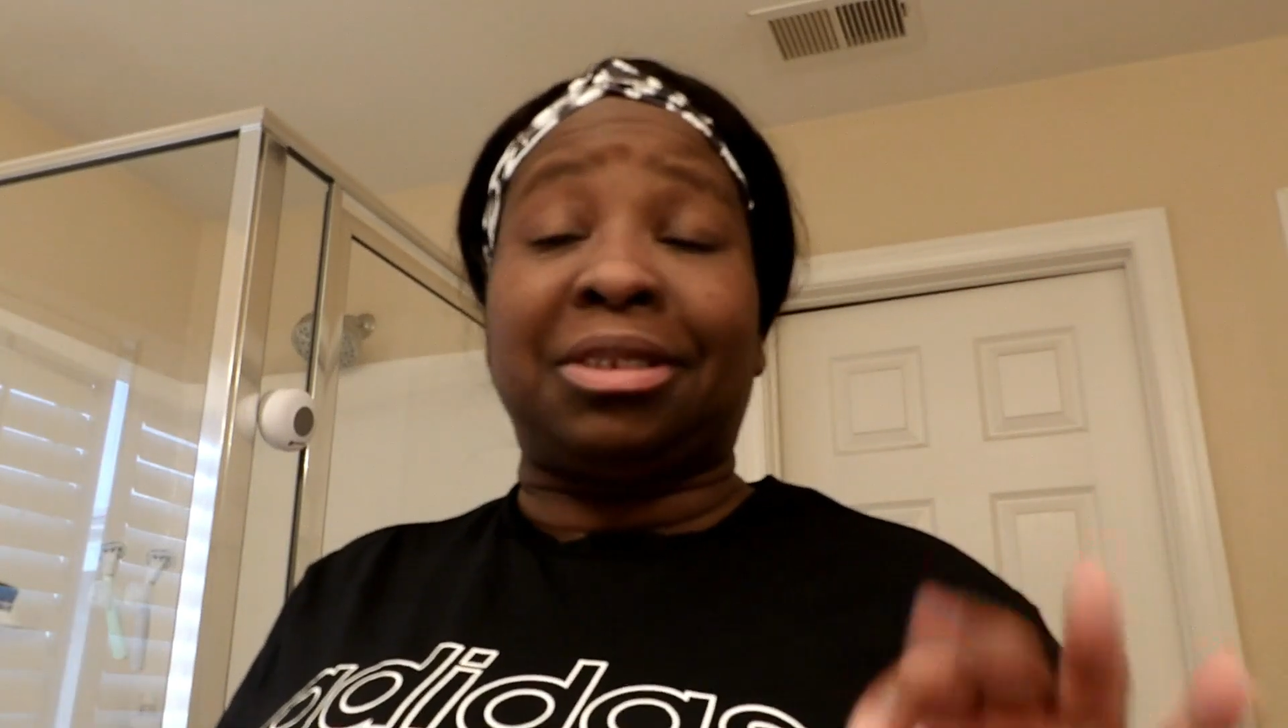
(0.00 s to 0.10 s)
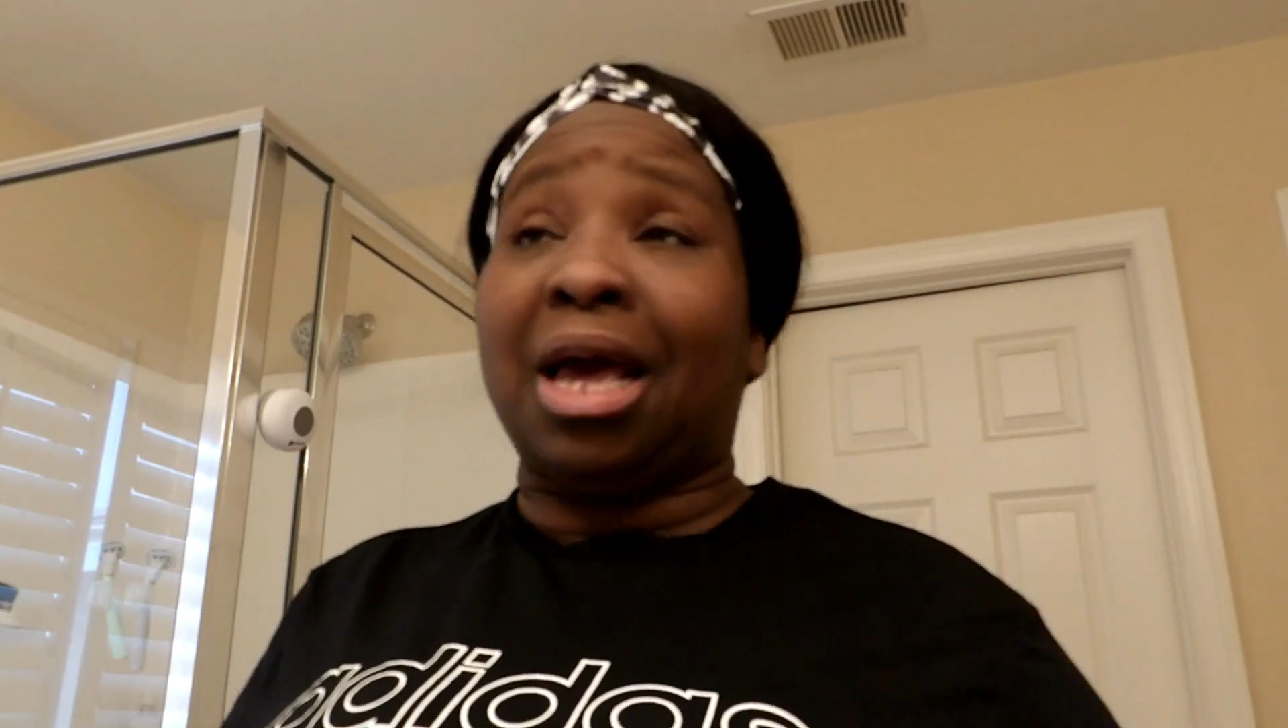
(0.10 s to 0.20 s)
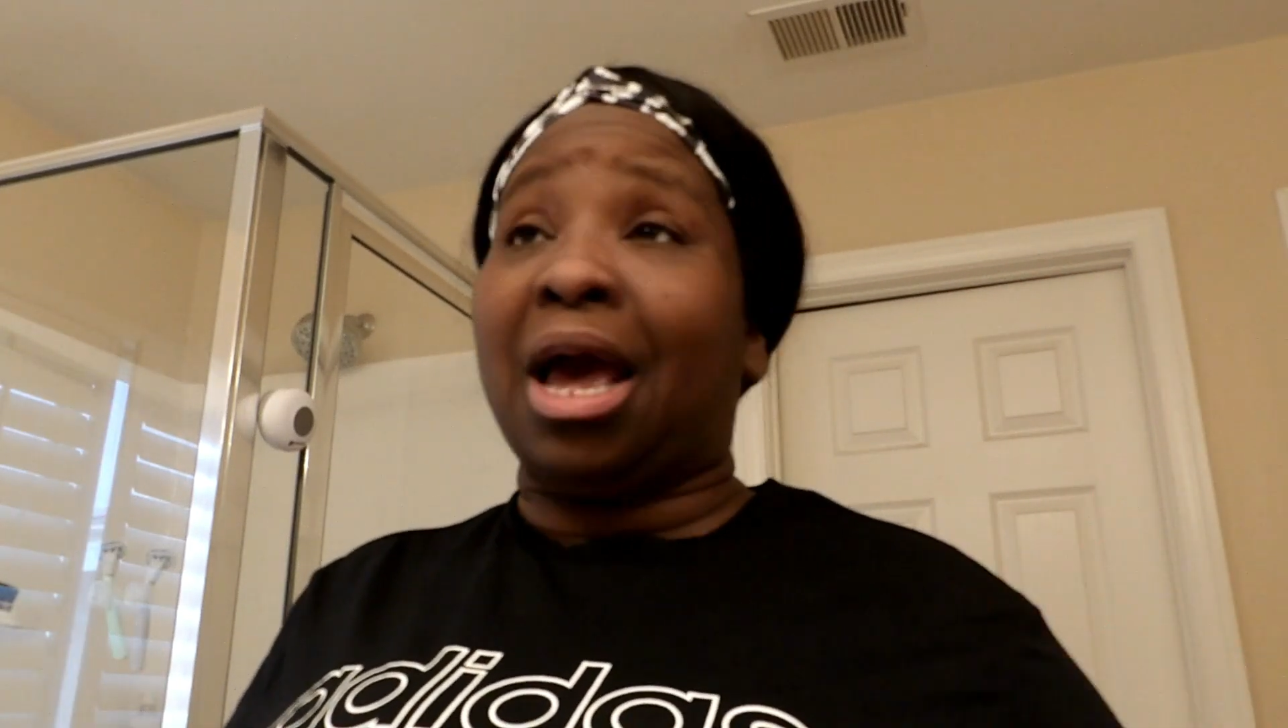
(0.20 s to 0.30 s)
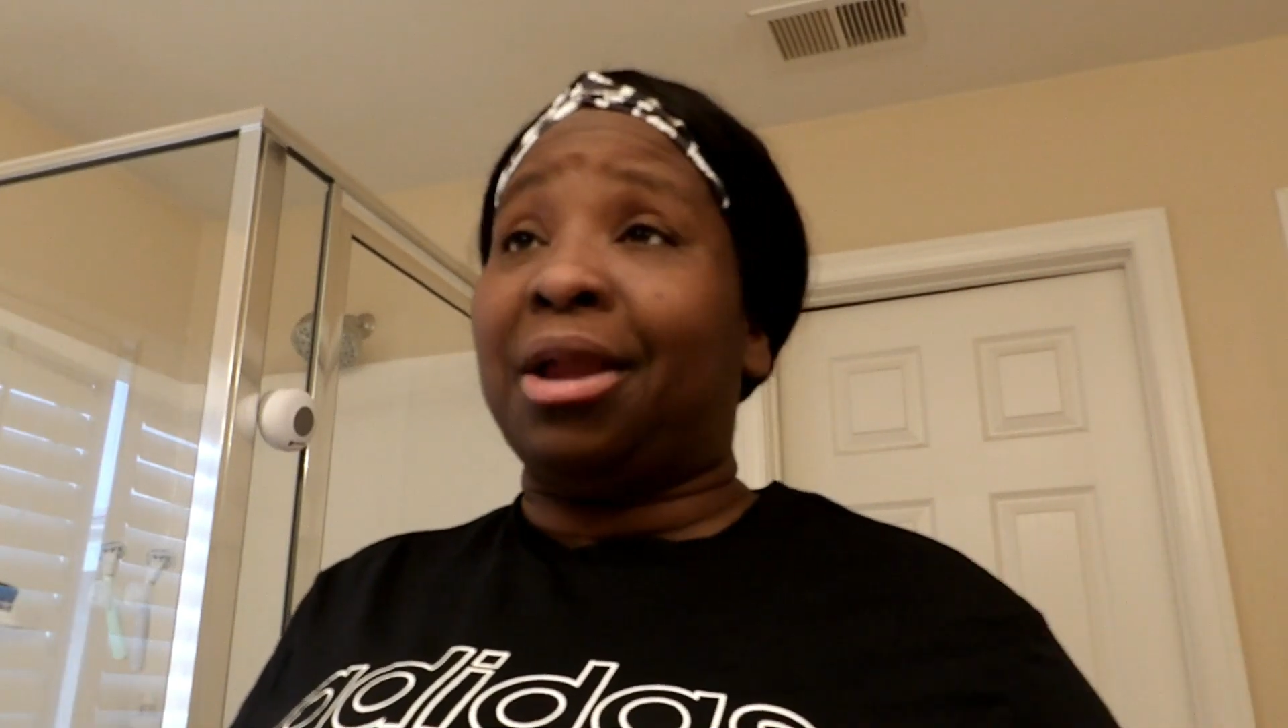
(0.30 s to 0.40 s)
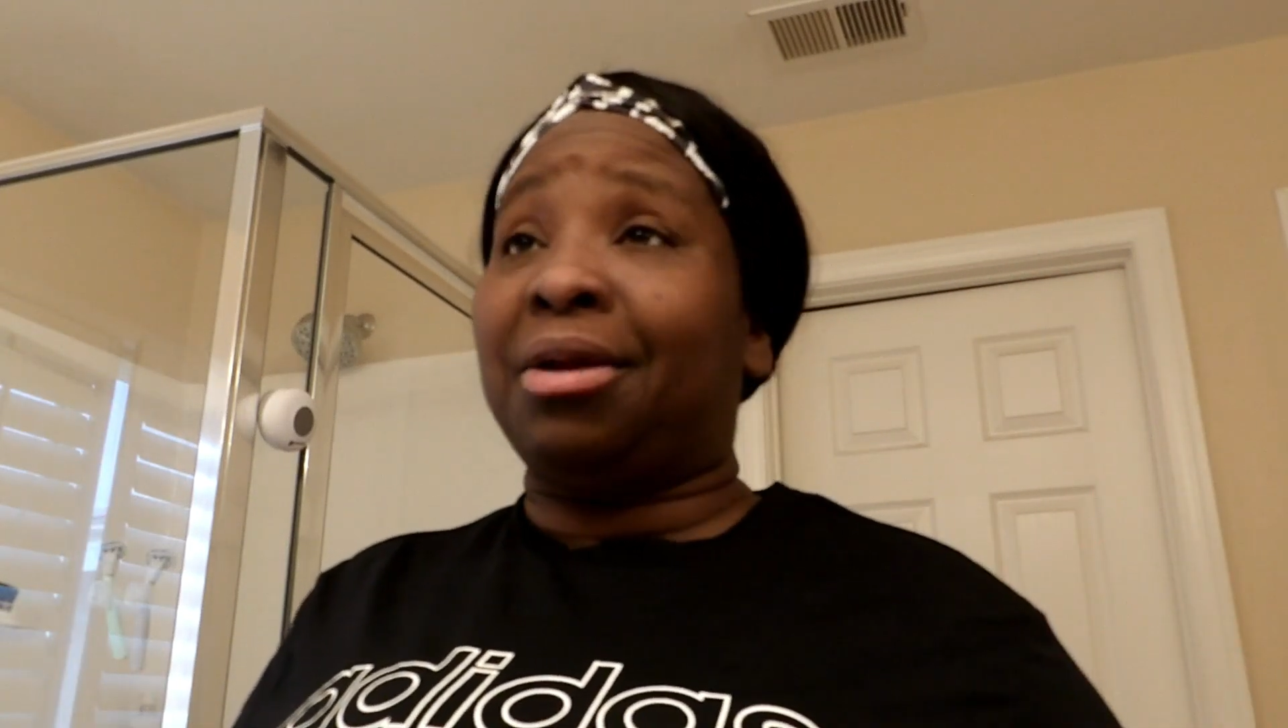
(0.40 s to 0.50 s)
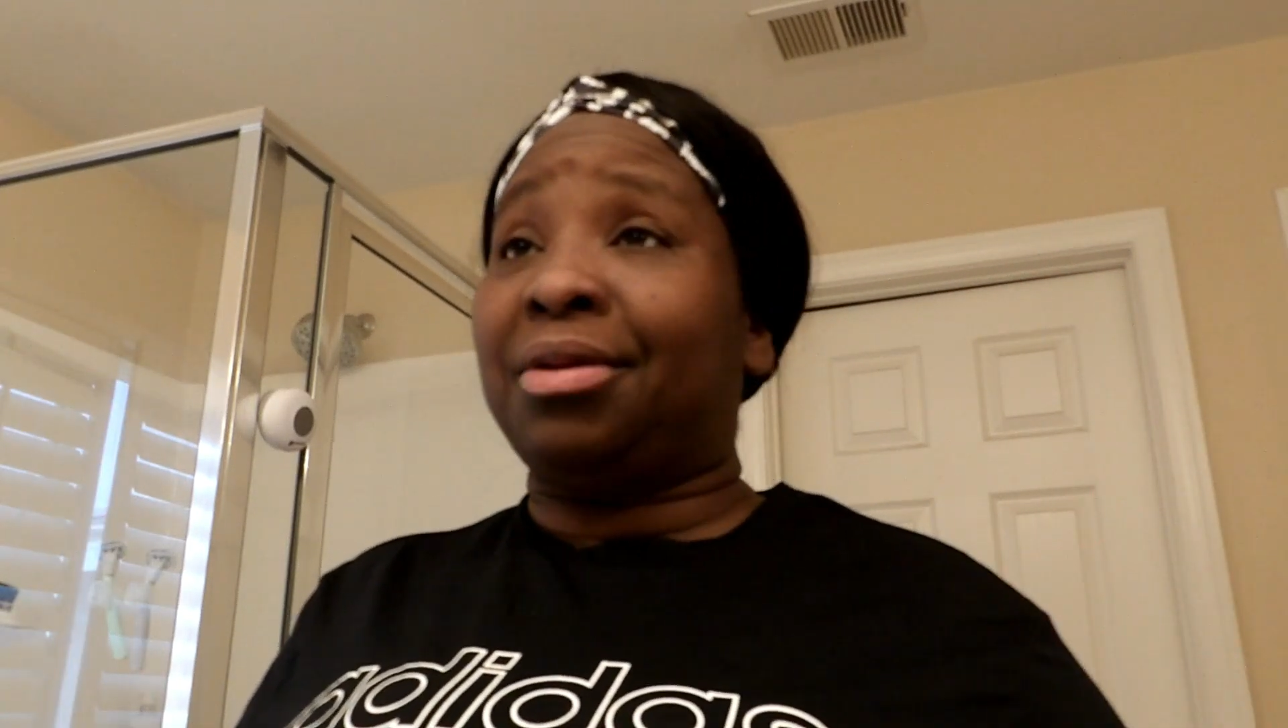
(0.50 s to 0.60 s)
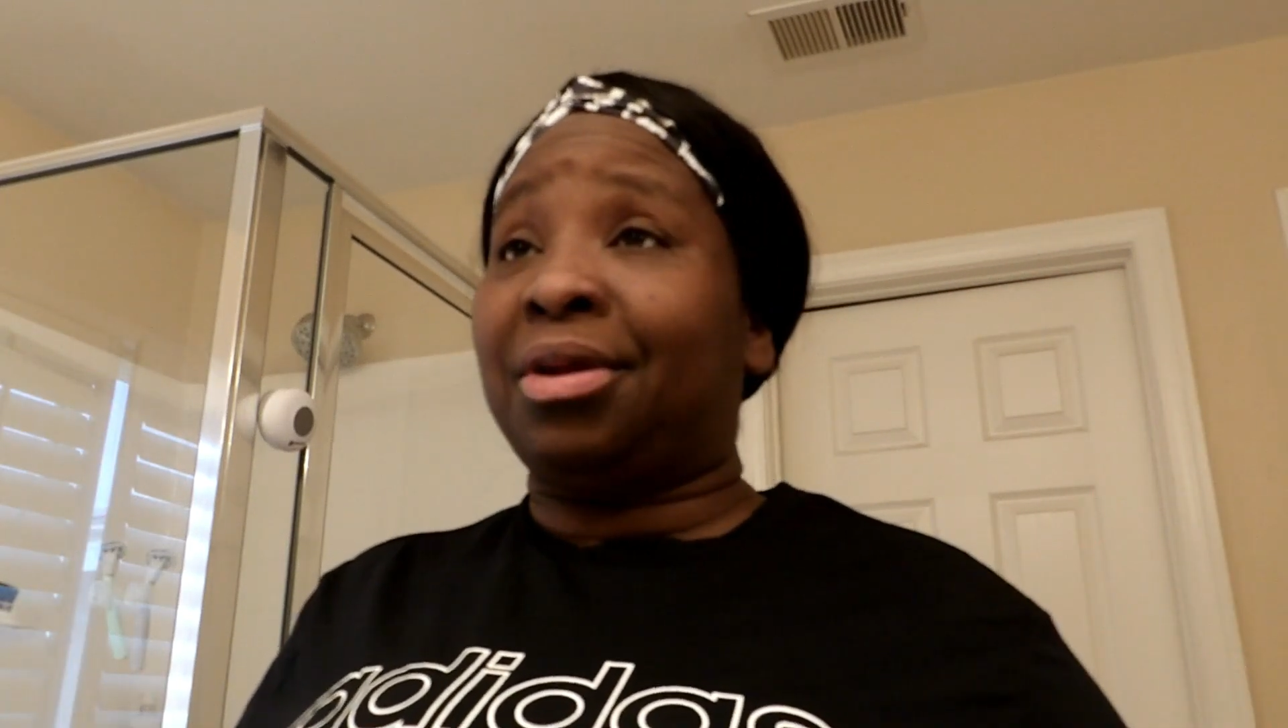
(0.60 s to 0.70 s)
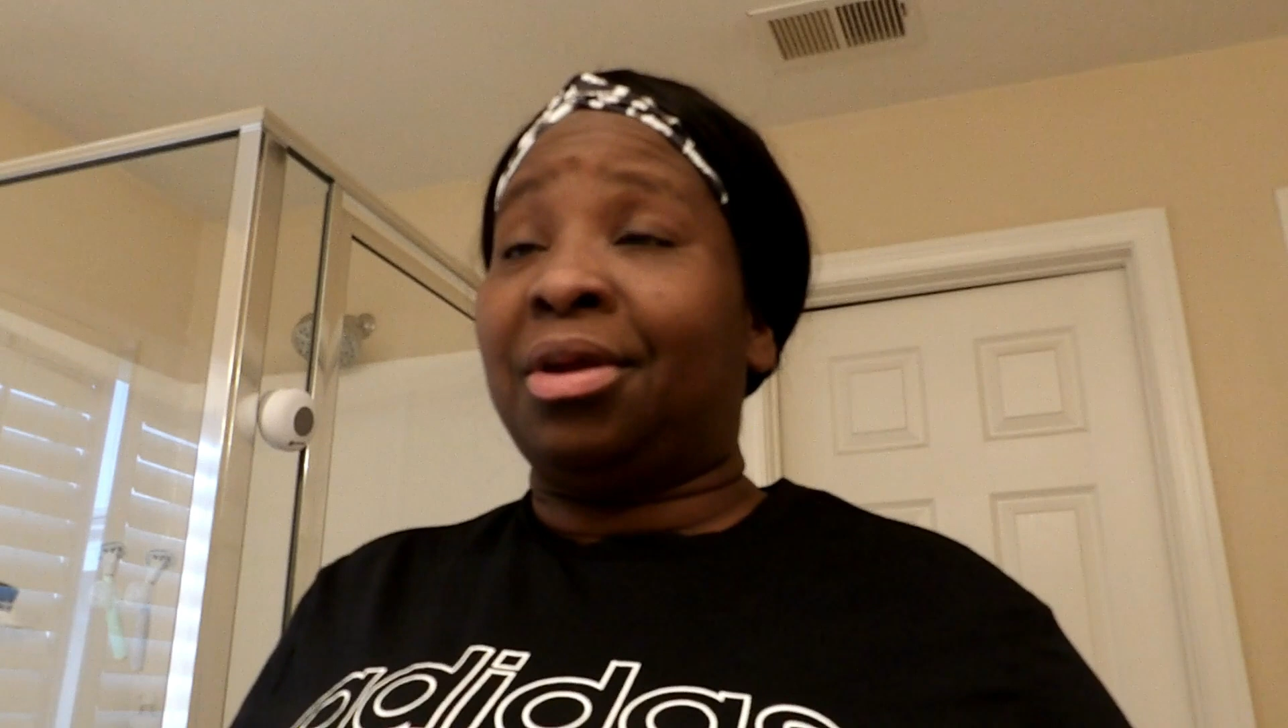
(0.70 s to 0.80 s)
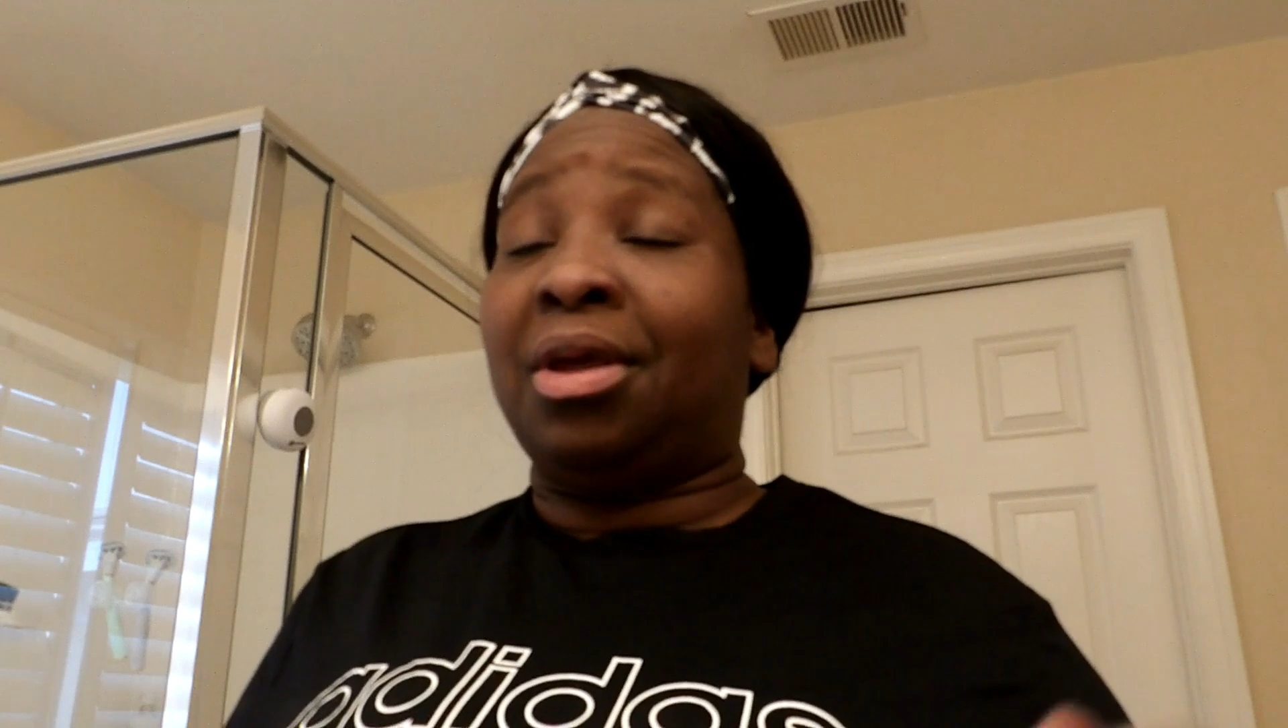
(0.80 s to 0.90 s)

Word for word: tired.